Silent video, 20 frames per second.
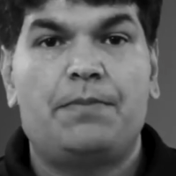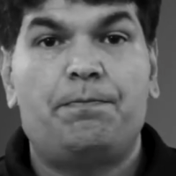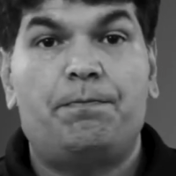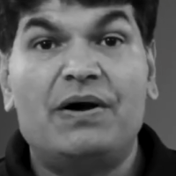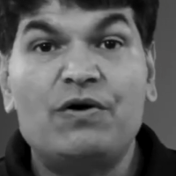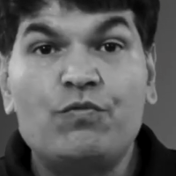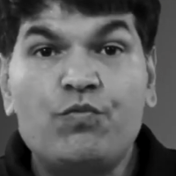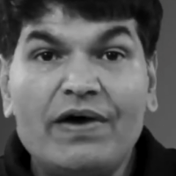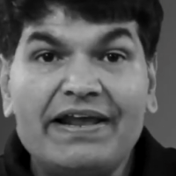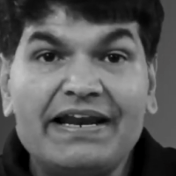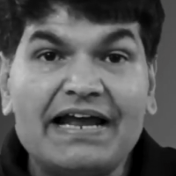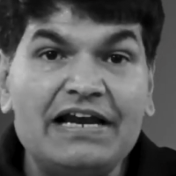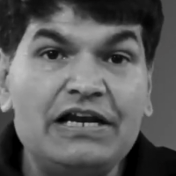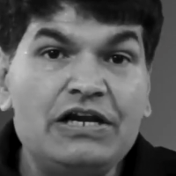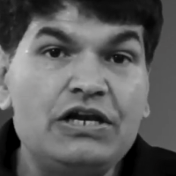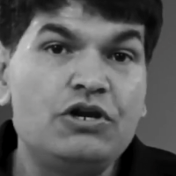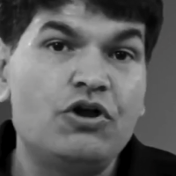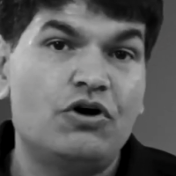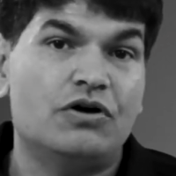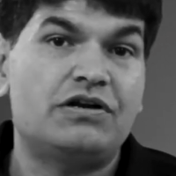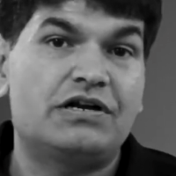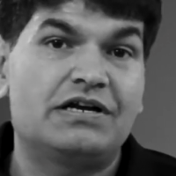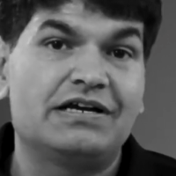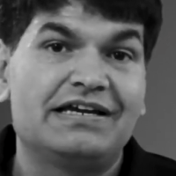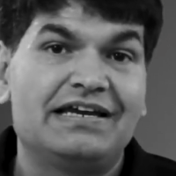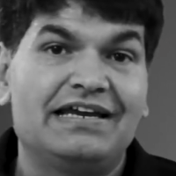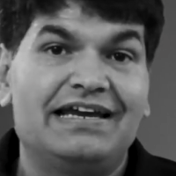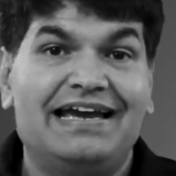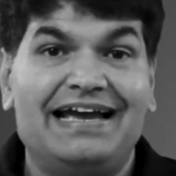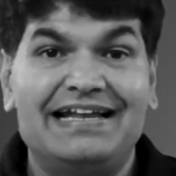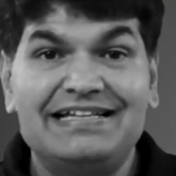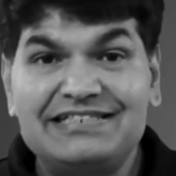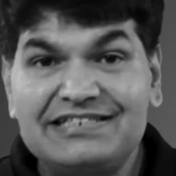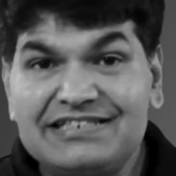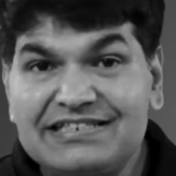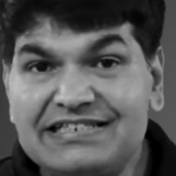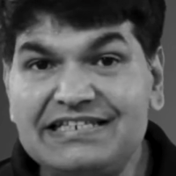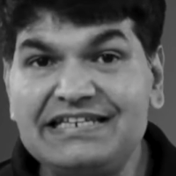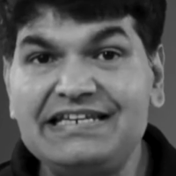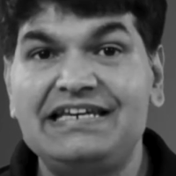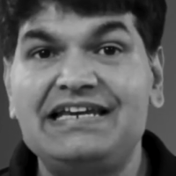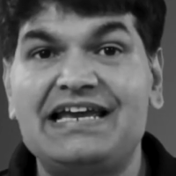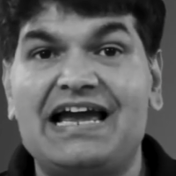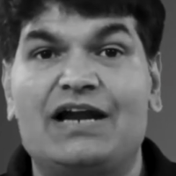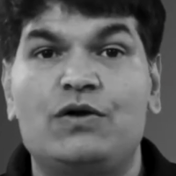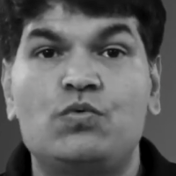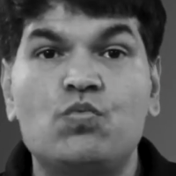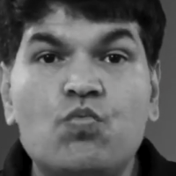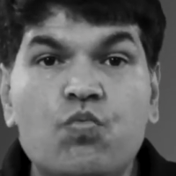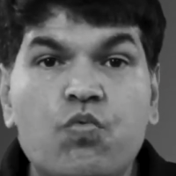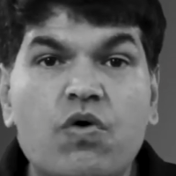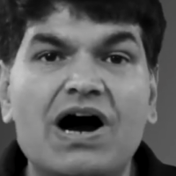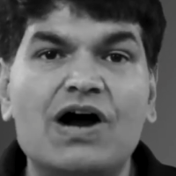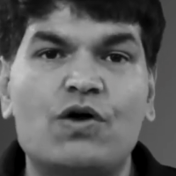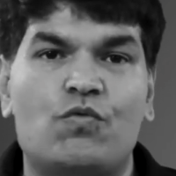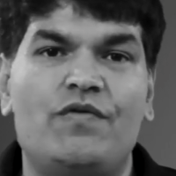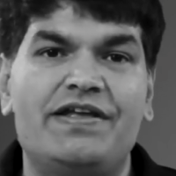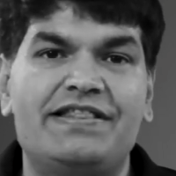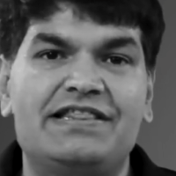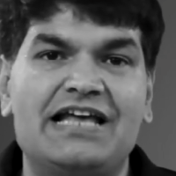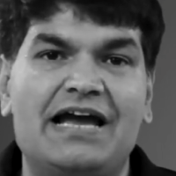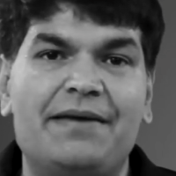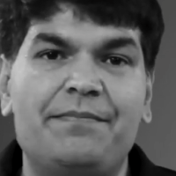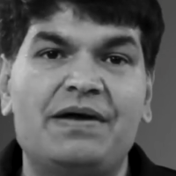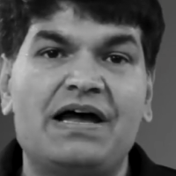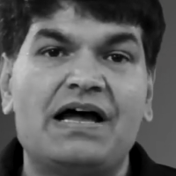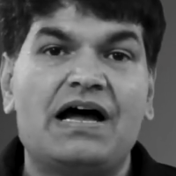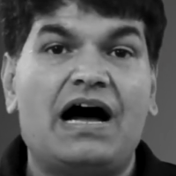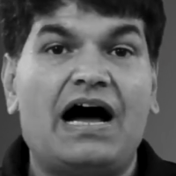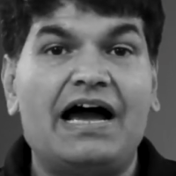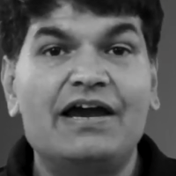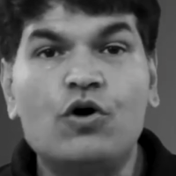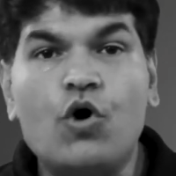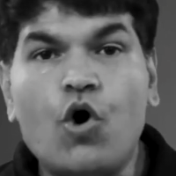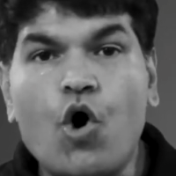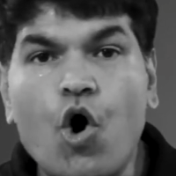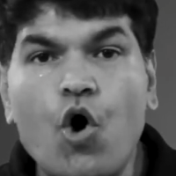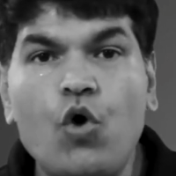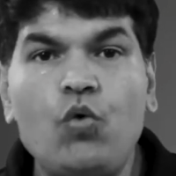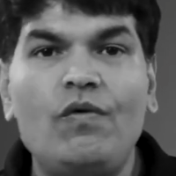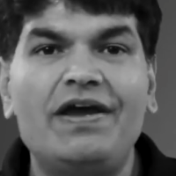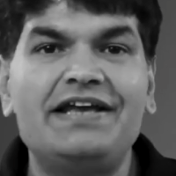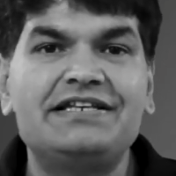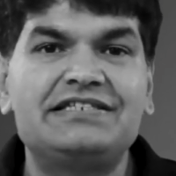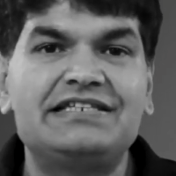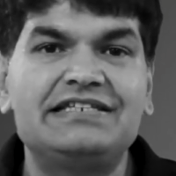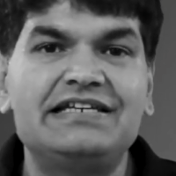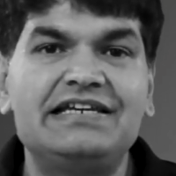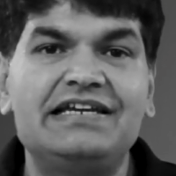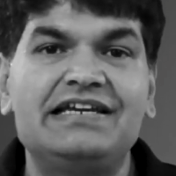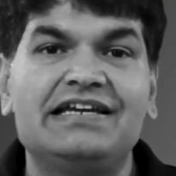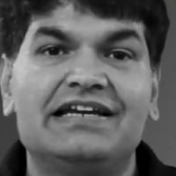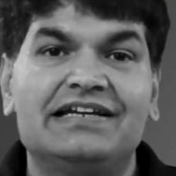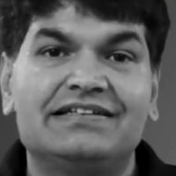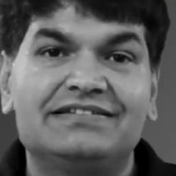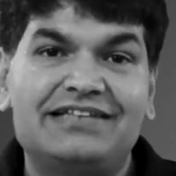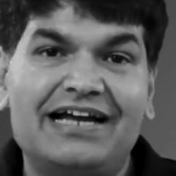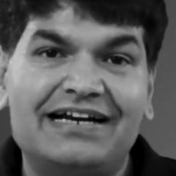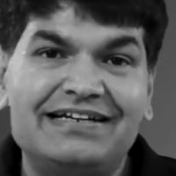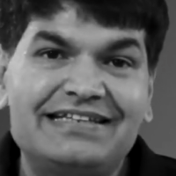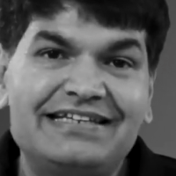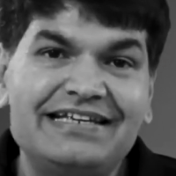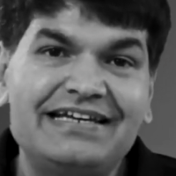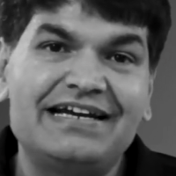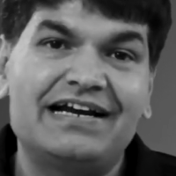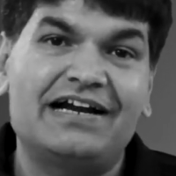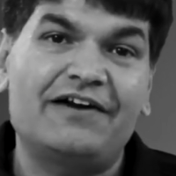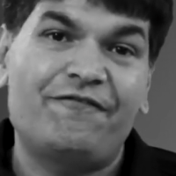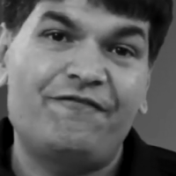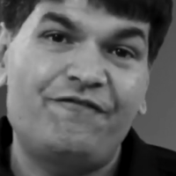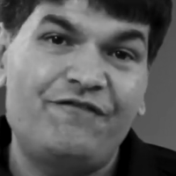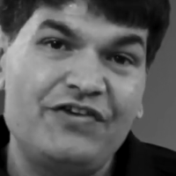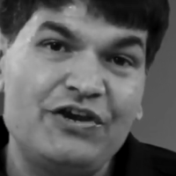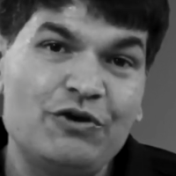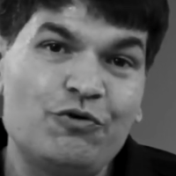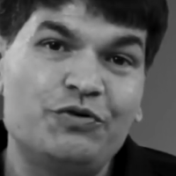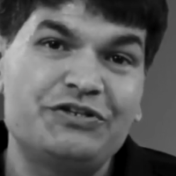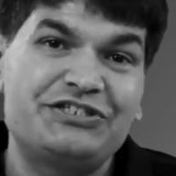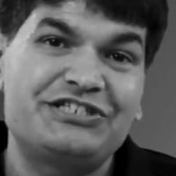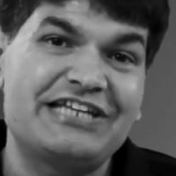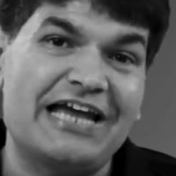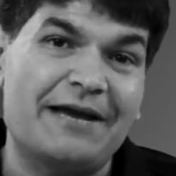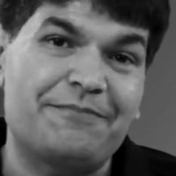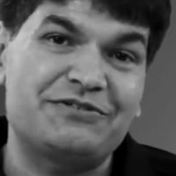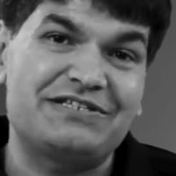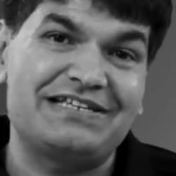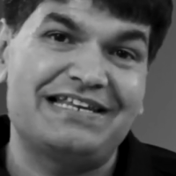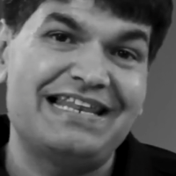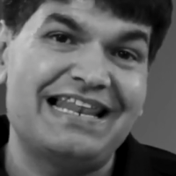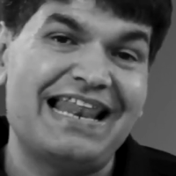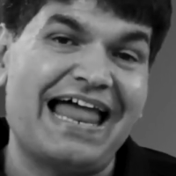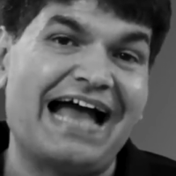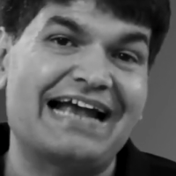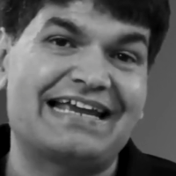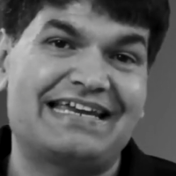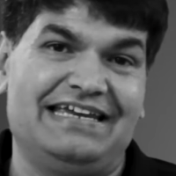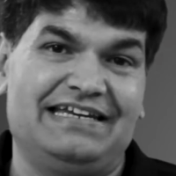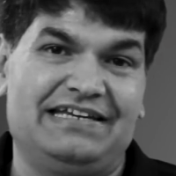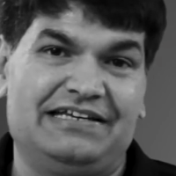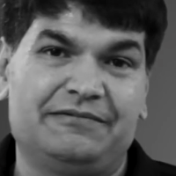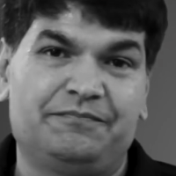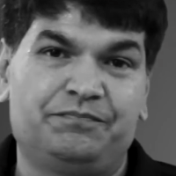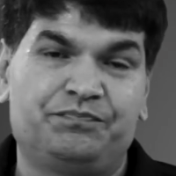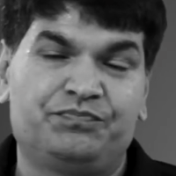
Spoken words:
But when I look and see and work with them, I always see that there are few steps lacking.